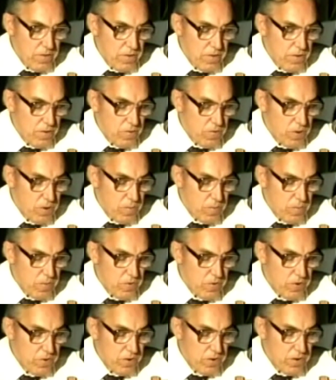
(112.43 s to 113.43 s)
This is
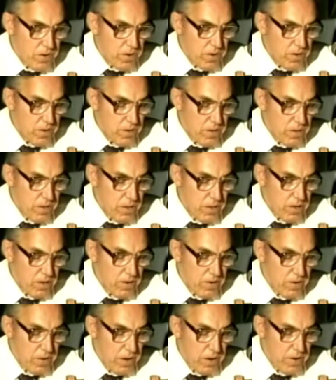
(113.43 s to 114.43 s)
from Surah
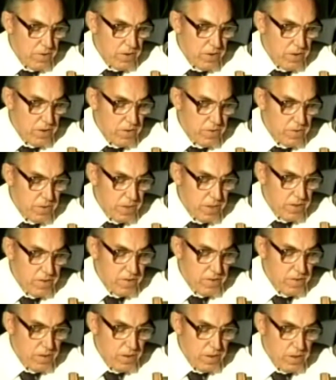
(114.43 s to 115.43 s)
Tariq
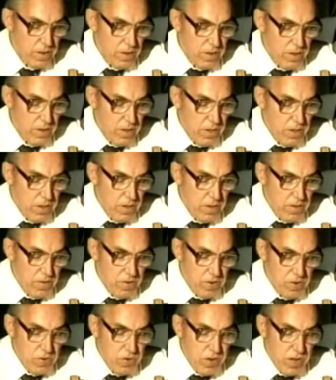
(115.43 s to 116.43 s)
6. He
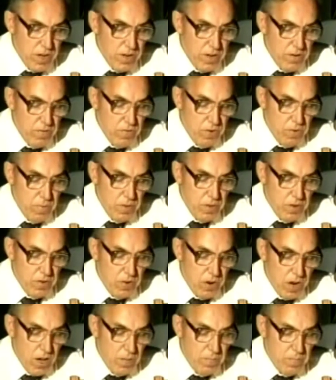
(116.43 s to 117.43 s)
is created from
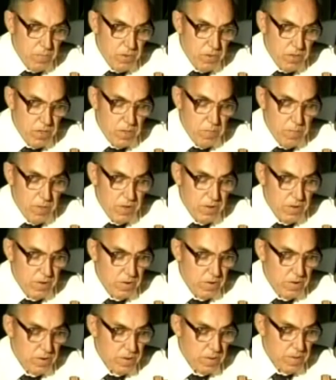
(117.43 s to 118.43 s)
a drop
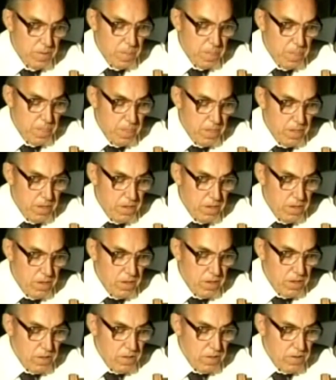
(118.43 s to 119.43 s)
emitted.
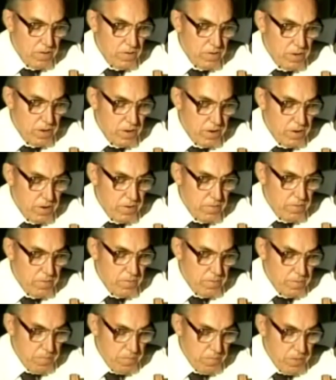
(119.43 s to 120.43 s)
This
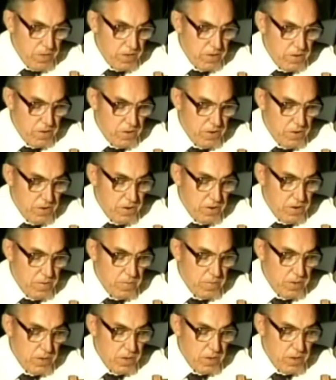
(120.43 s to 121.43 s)
Arabic
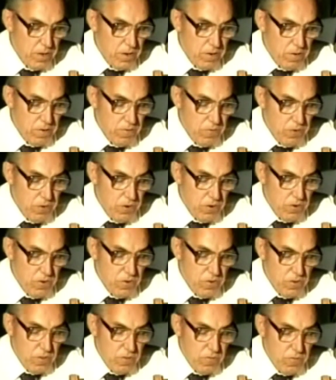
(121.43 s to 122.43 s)
term
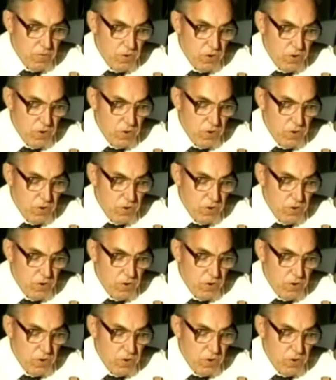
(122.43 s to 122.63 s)
refers to